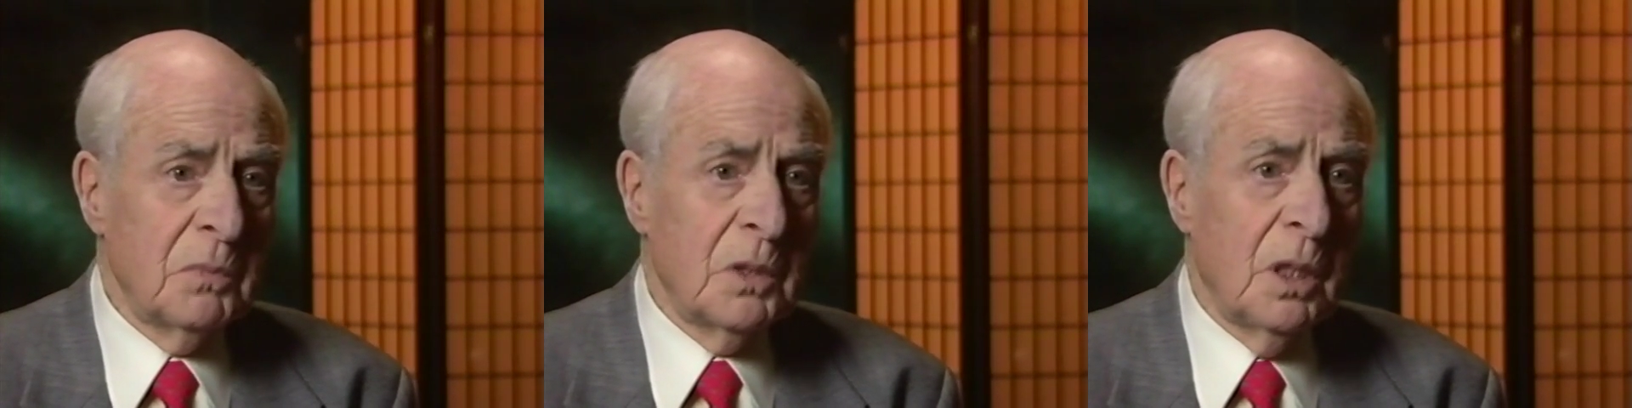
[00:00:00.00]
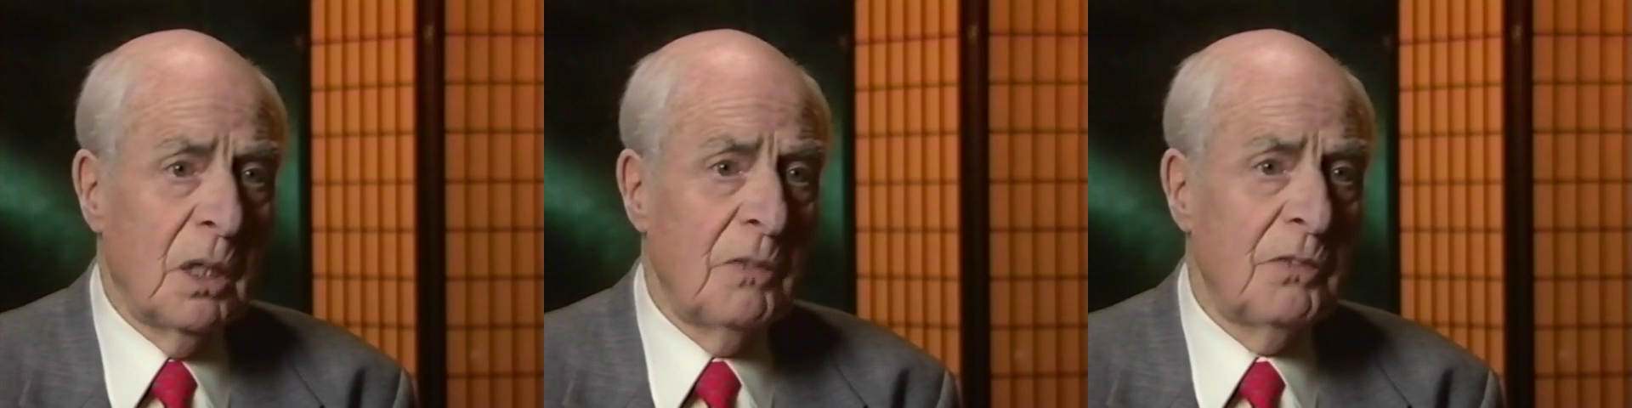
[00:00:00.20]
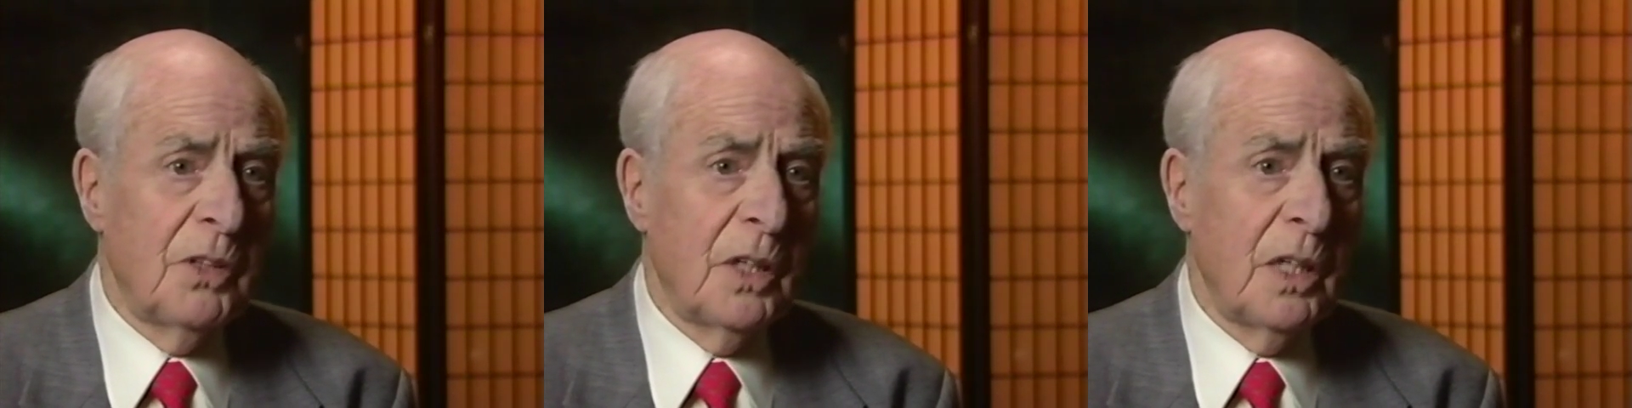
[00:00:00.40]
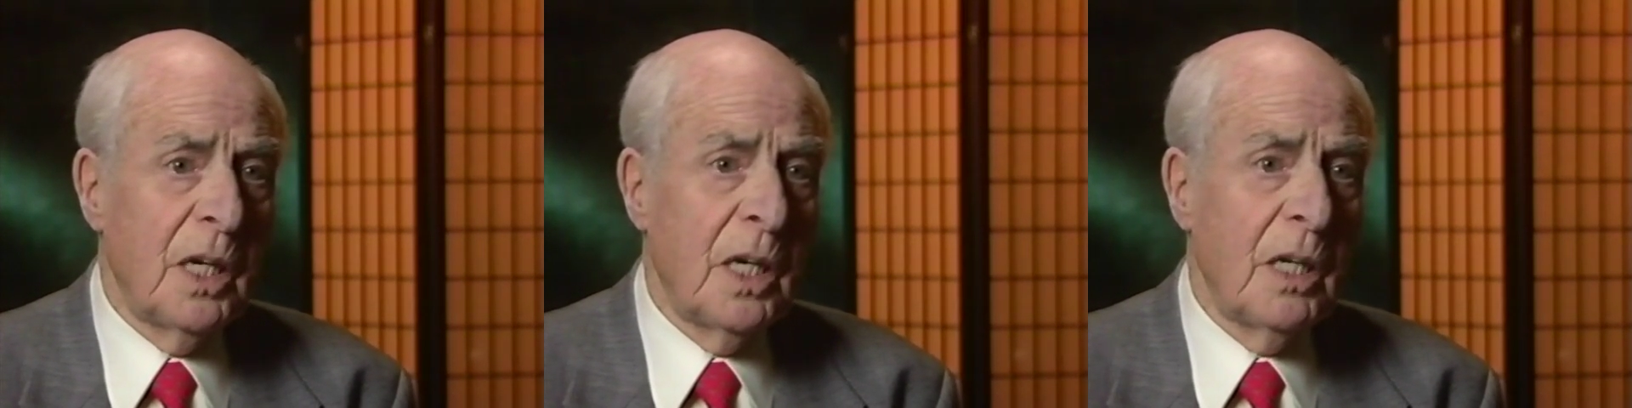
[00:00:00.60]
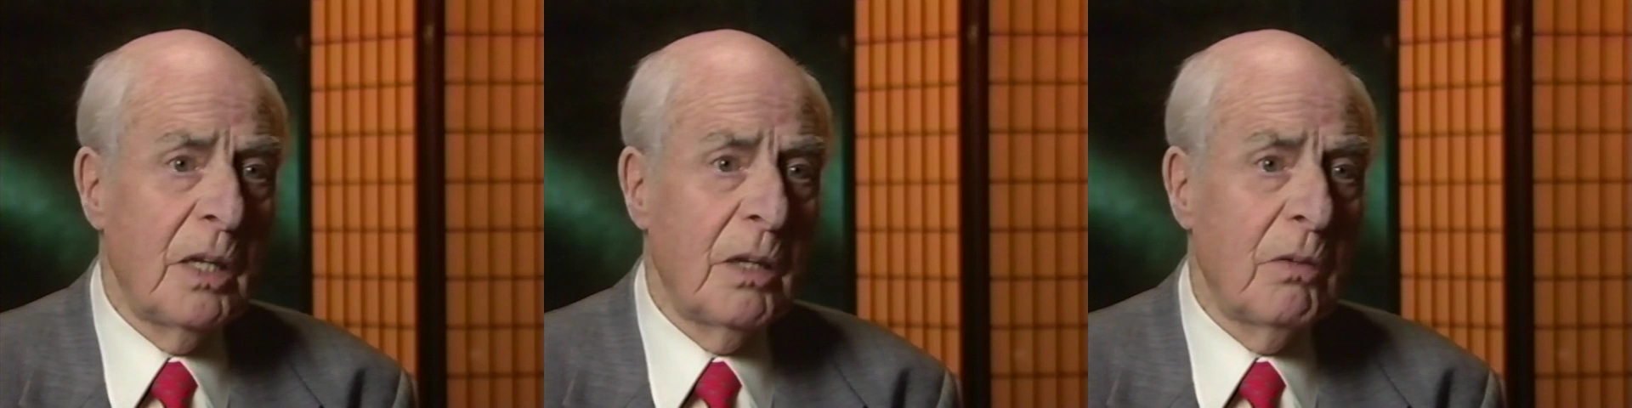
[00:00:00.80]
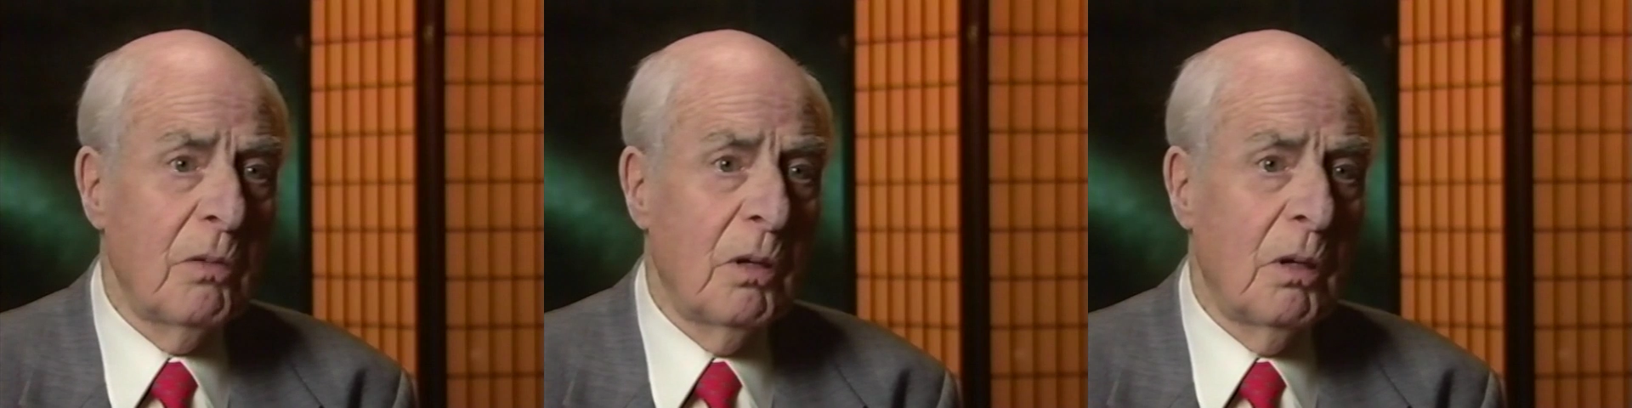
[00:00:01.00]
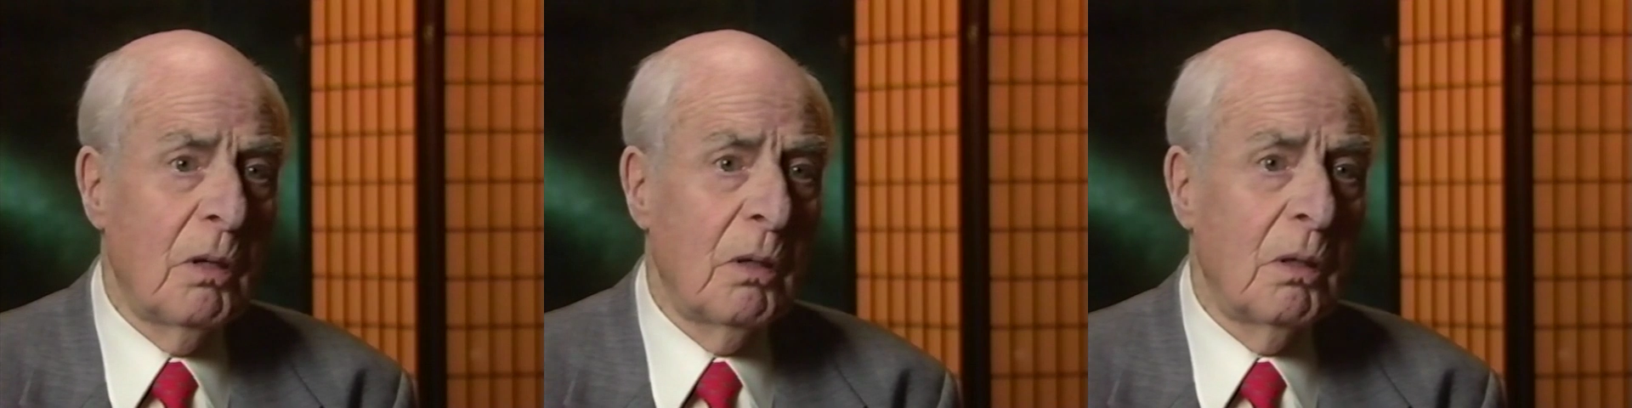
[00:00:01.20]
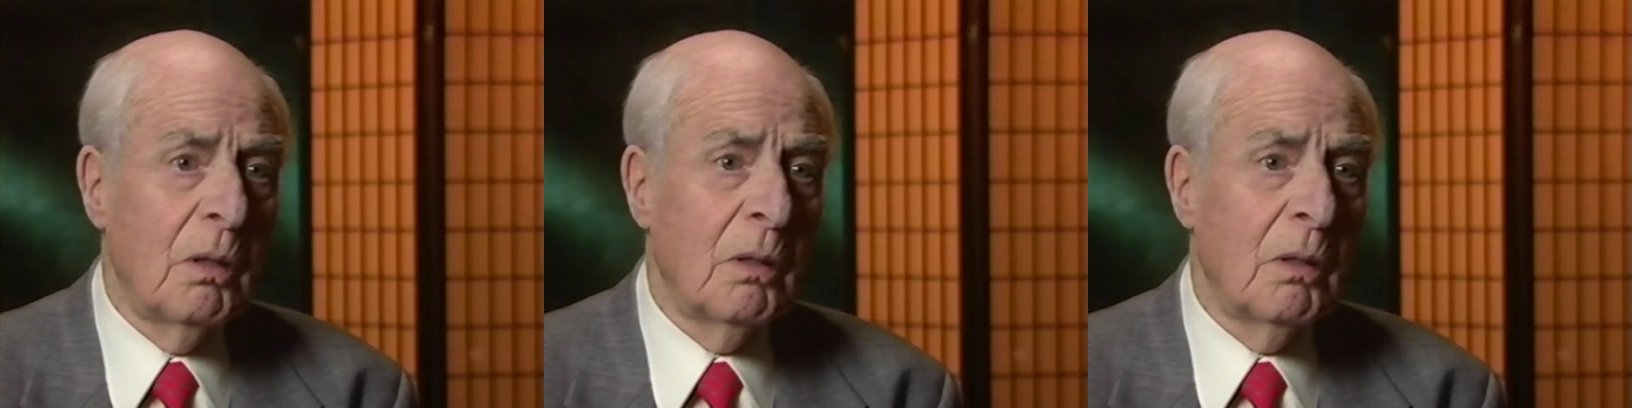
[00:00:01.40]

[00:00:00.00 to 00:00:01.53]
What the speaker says: can't find anything wrong.